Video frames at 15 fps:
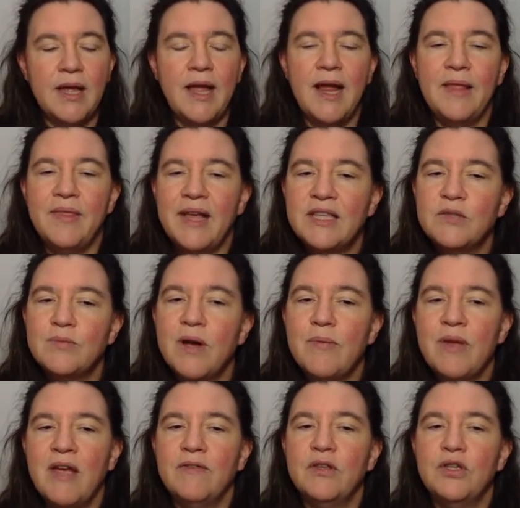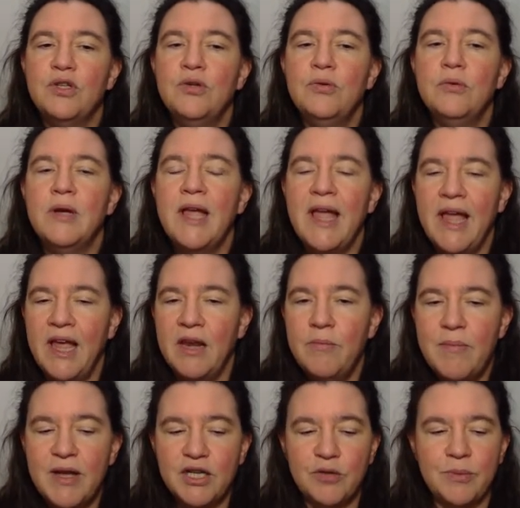And that's why we have to do n
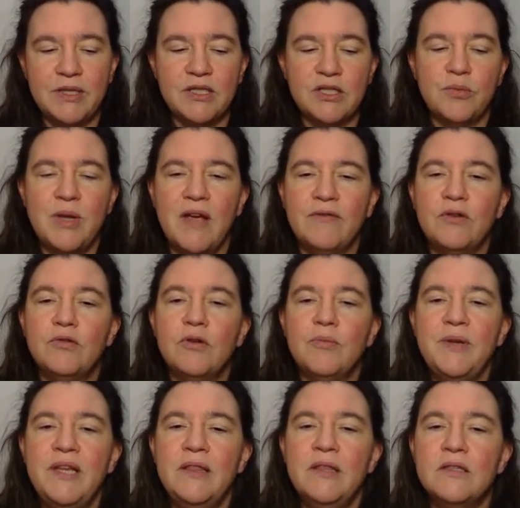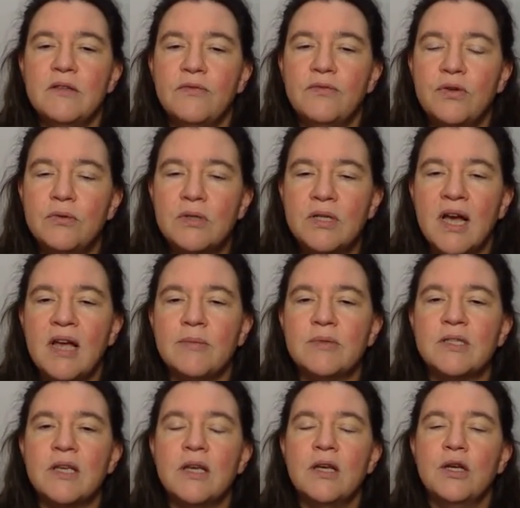measurements. So we have to repeat this a few
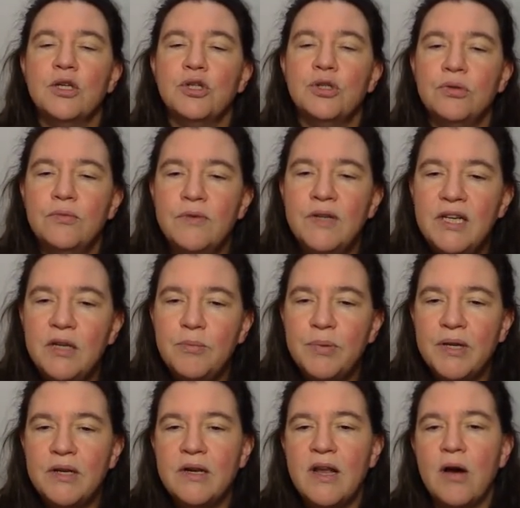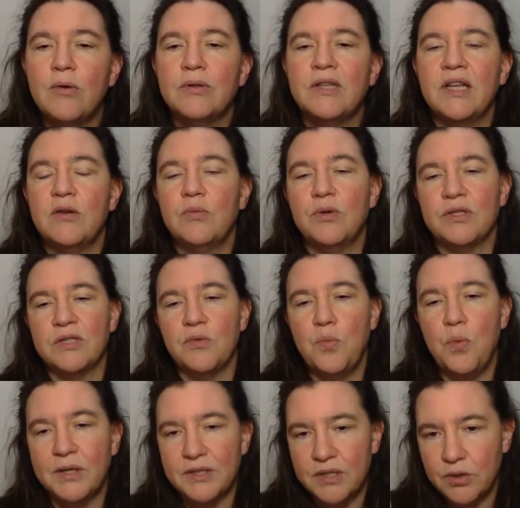times to really pin down that it was the
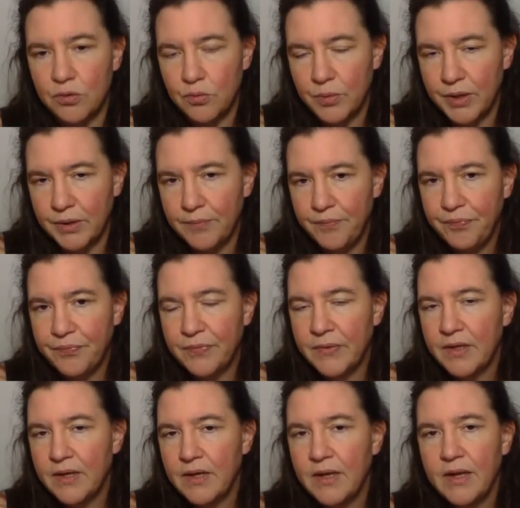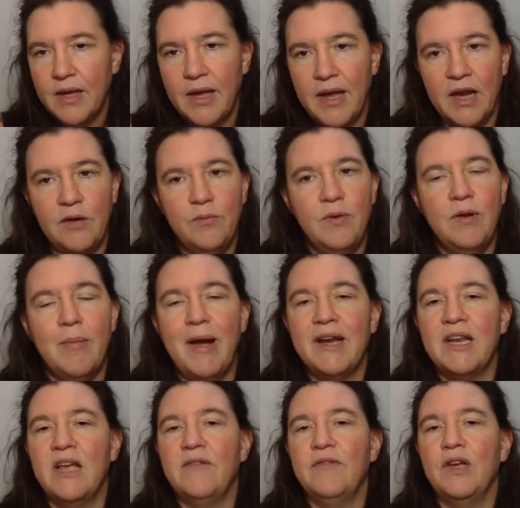1, 0, 1. And we might
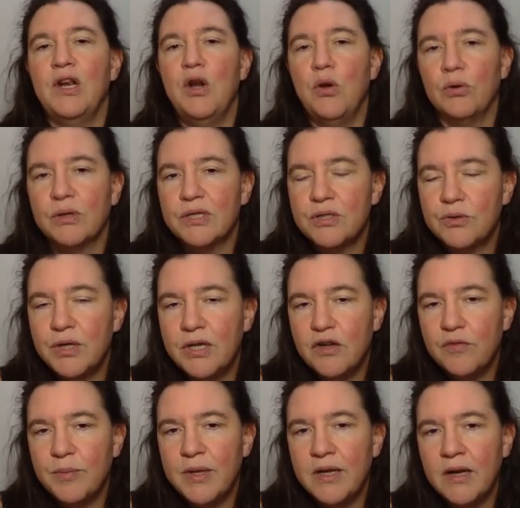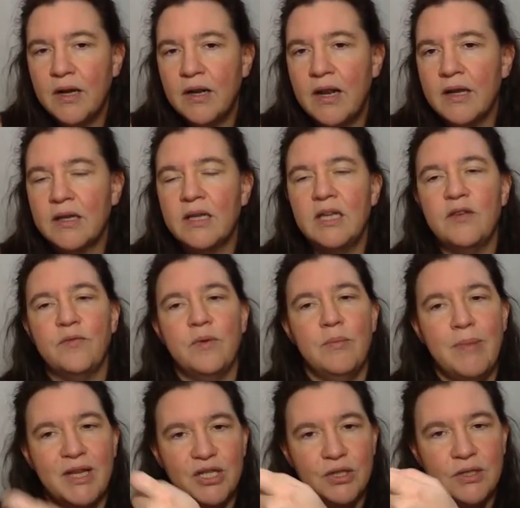have a longer streak of being unlucky if we
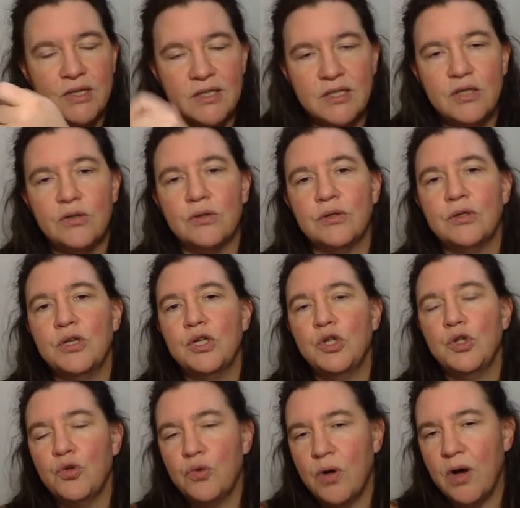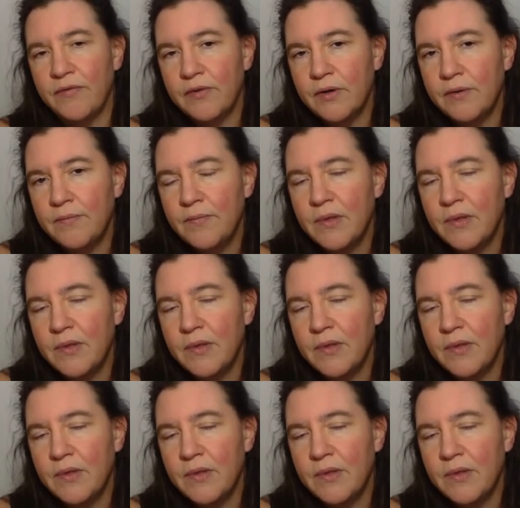measure the 0 too often.